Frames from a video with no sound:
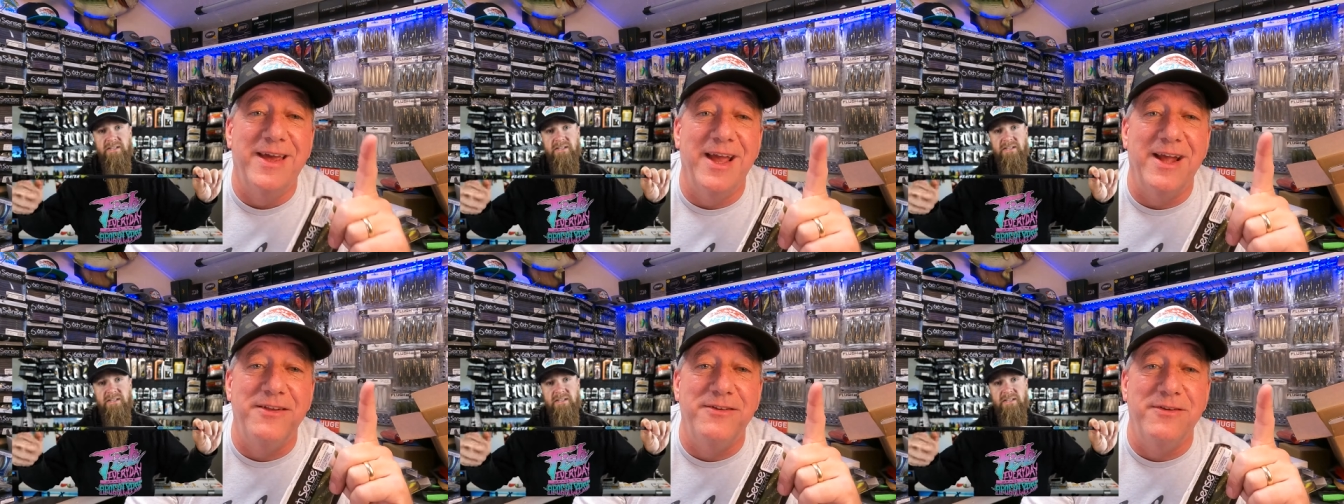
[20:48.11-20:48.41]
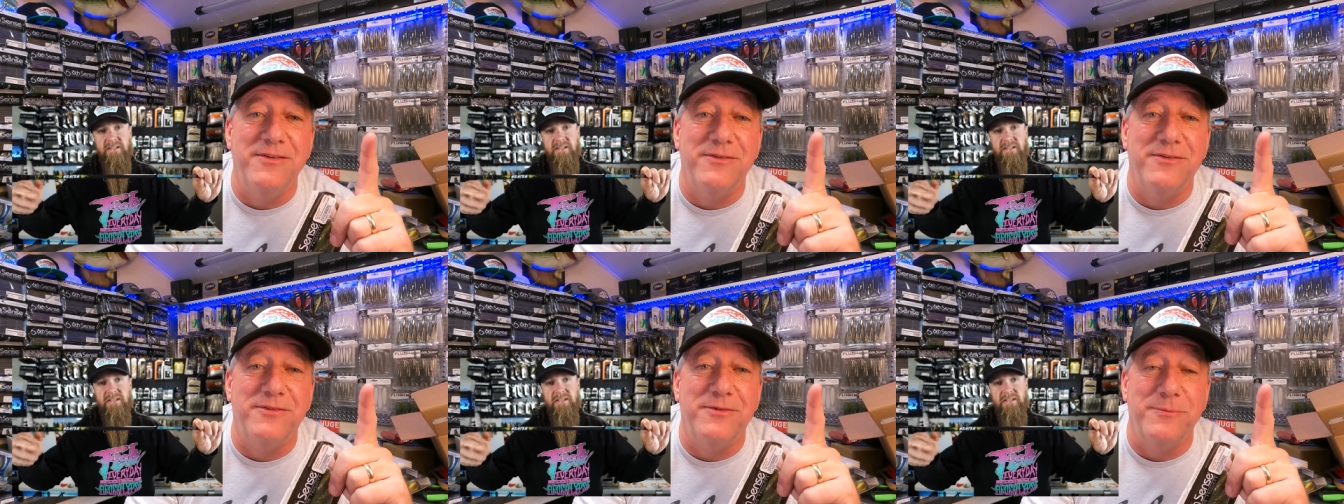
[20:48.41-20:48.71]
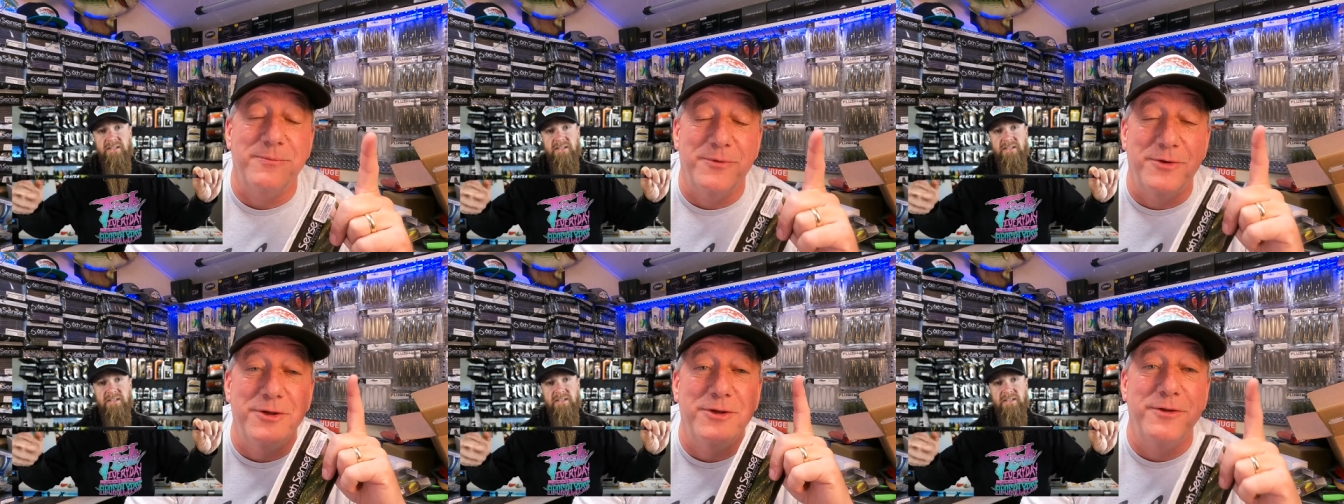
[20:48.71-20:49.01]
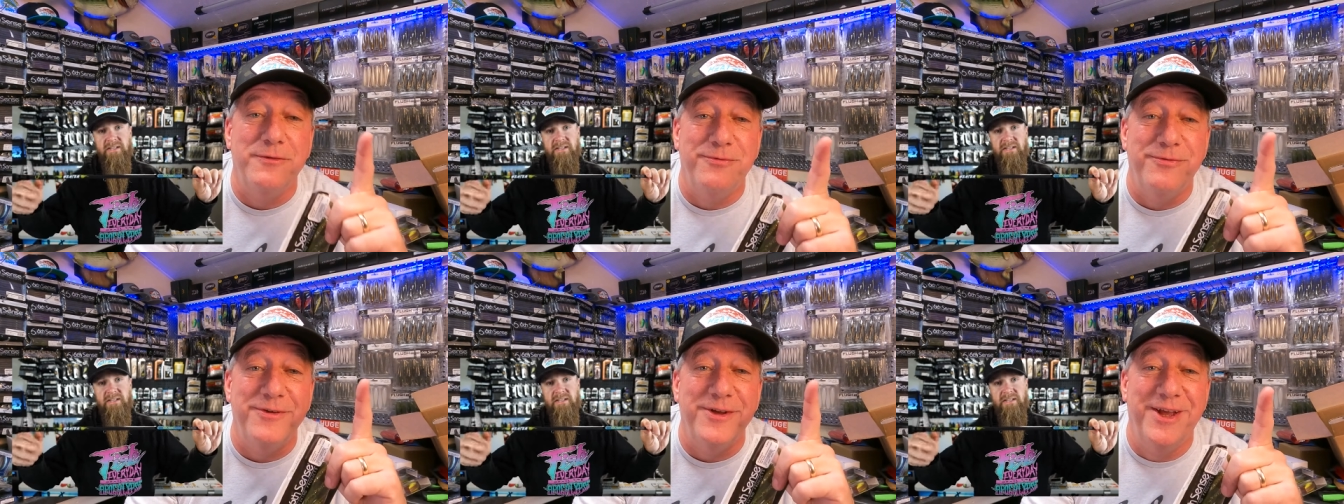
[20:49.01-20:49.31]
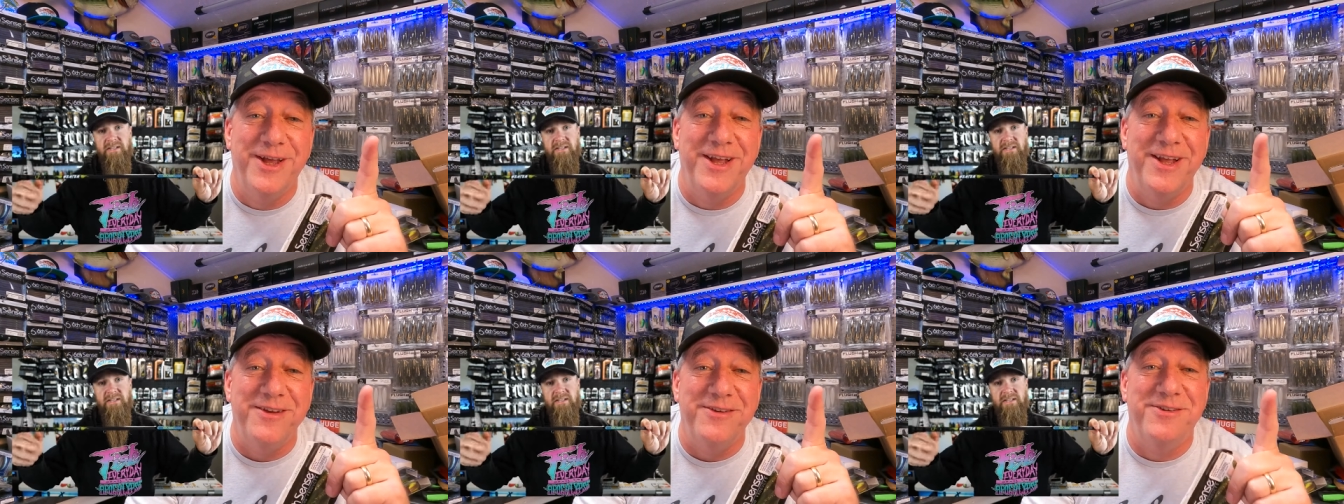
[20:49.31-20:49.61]
catching some good
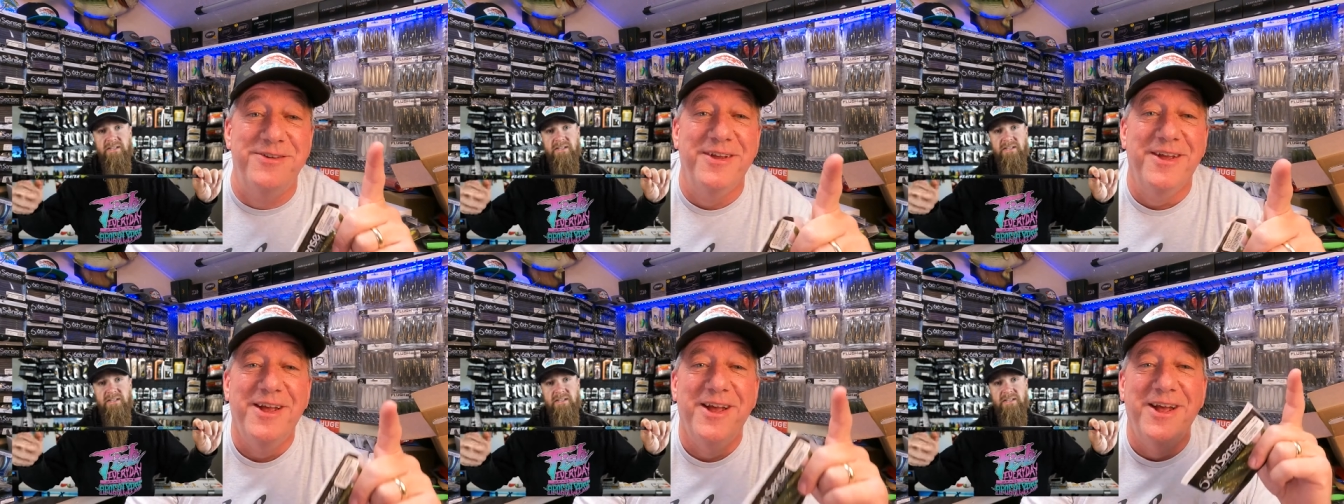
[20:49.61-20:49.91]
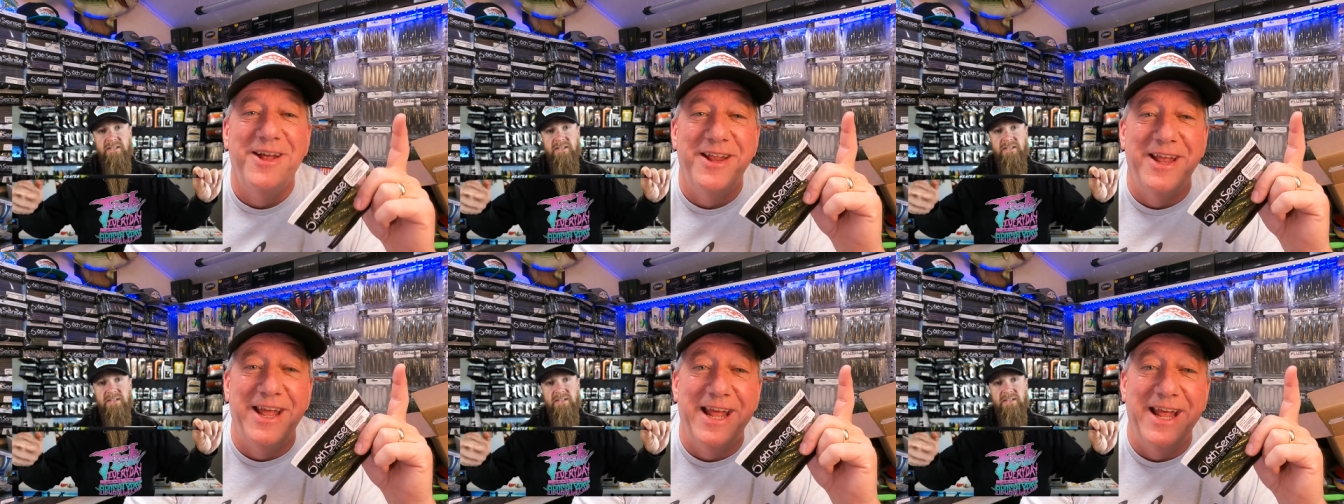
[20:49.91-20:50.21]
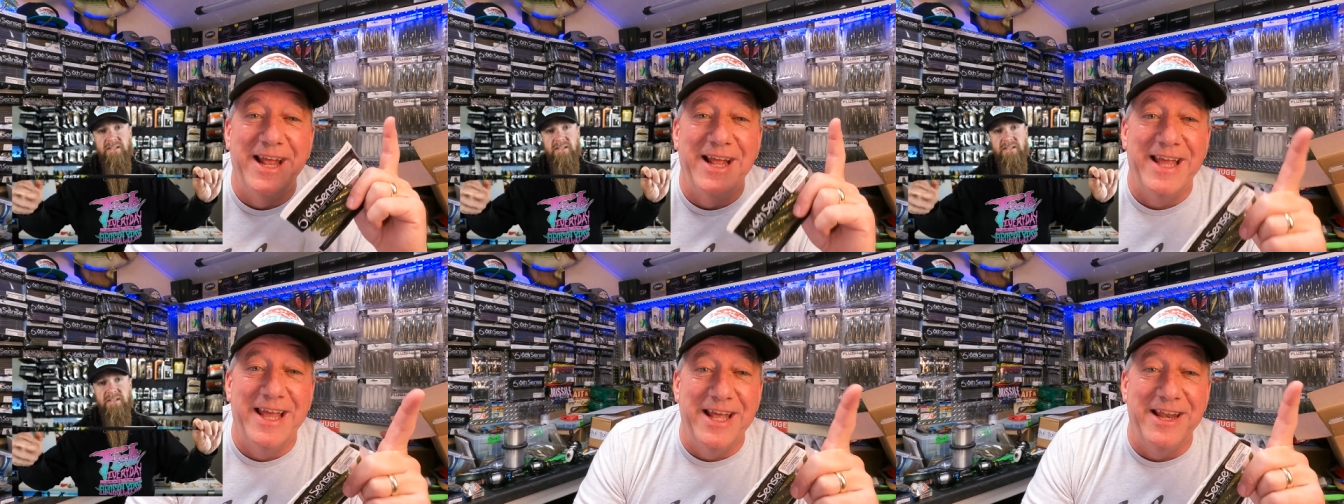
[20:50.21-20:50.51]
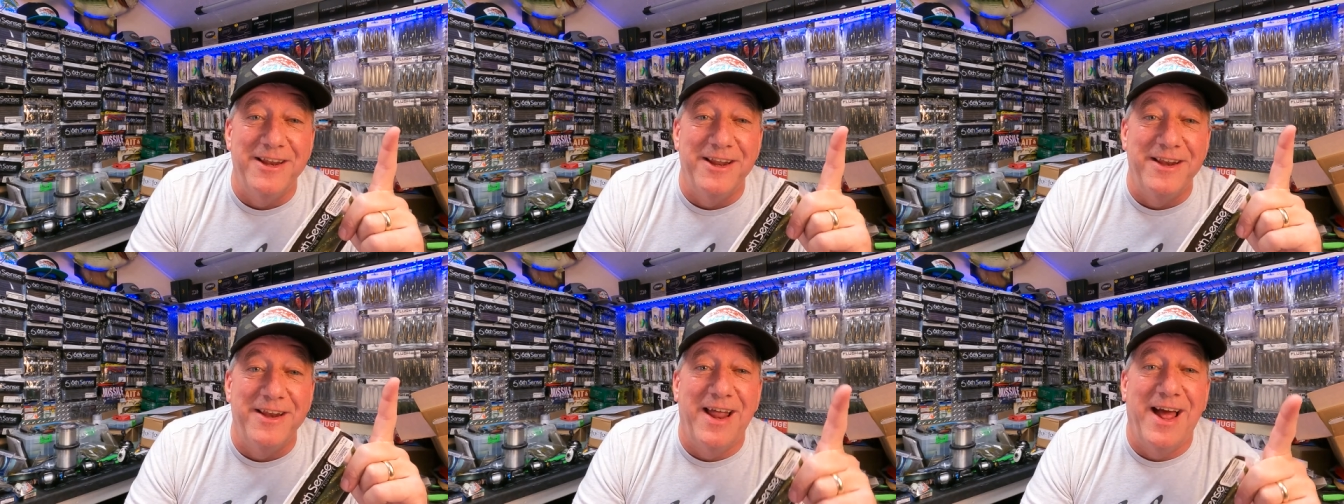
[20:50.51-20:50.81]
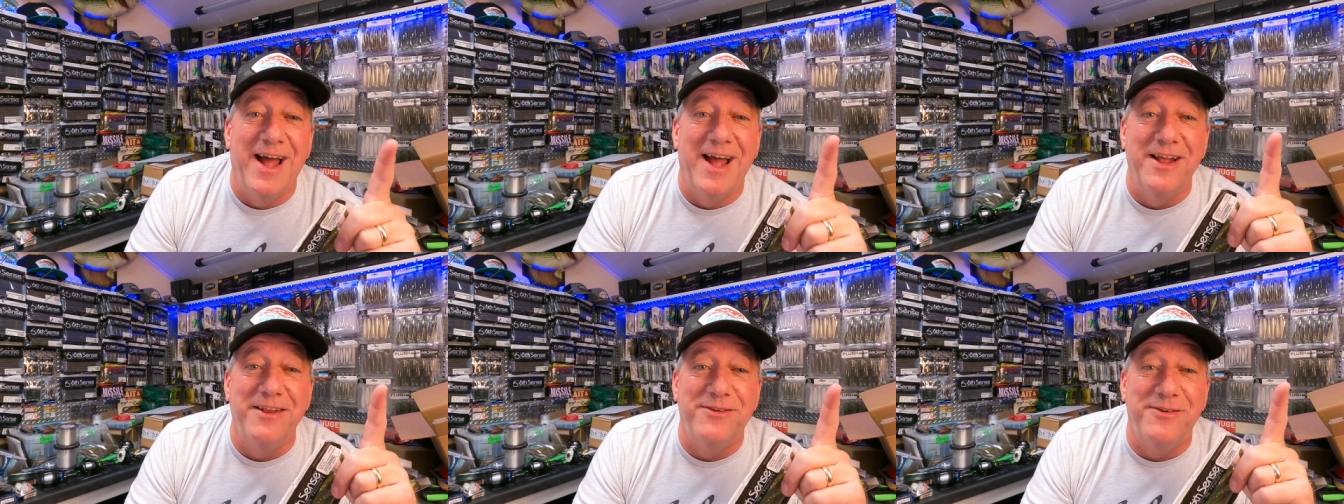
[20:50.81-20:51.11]
fish and getting a
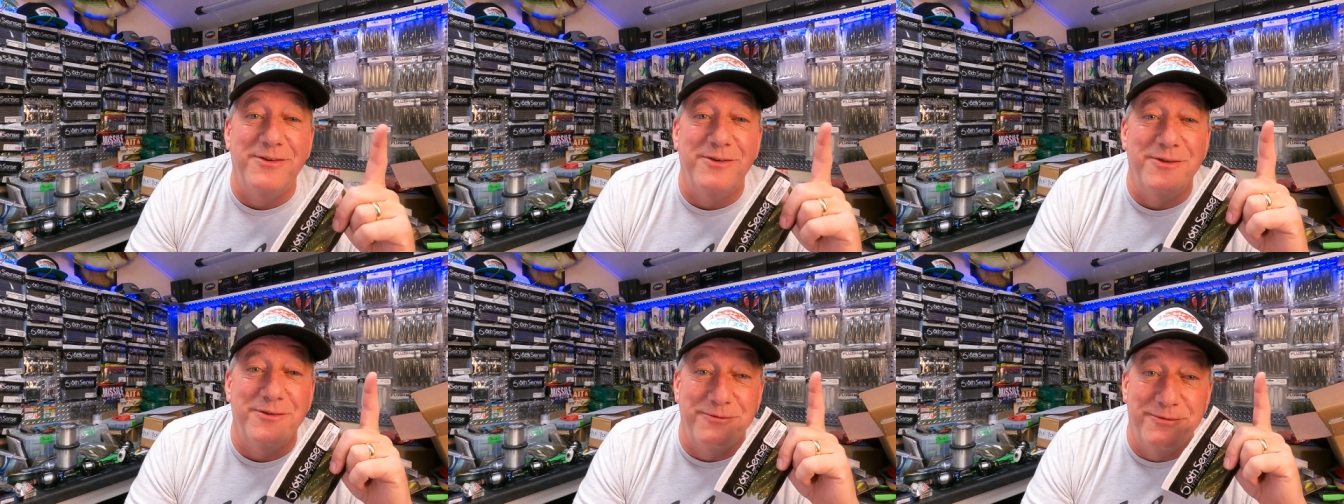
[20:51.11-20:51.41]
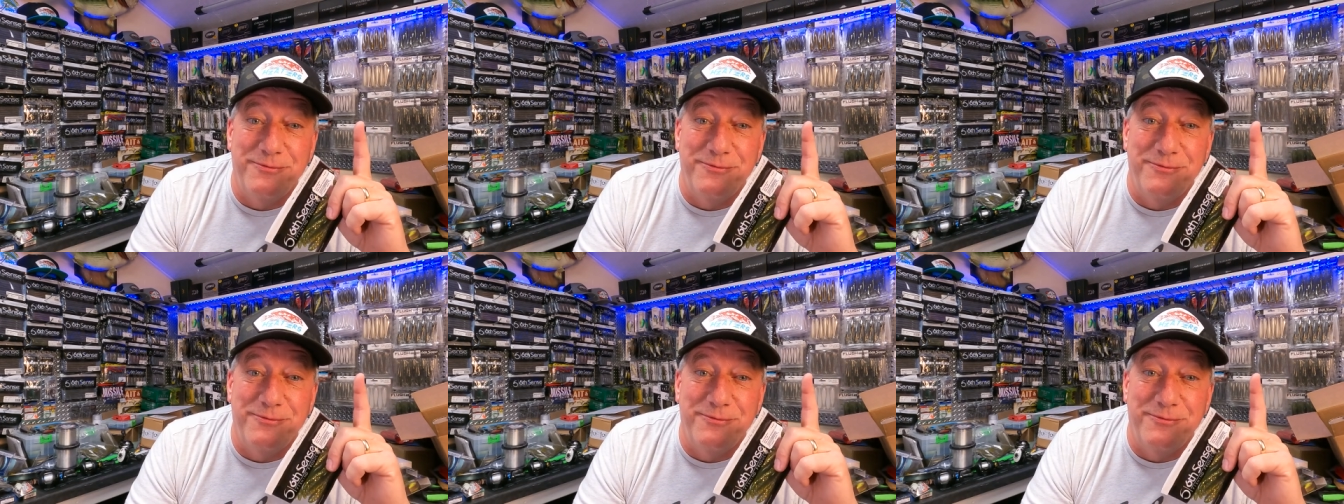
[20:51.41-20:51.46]
nice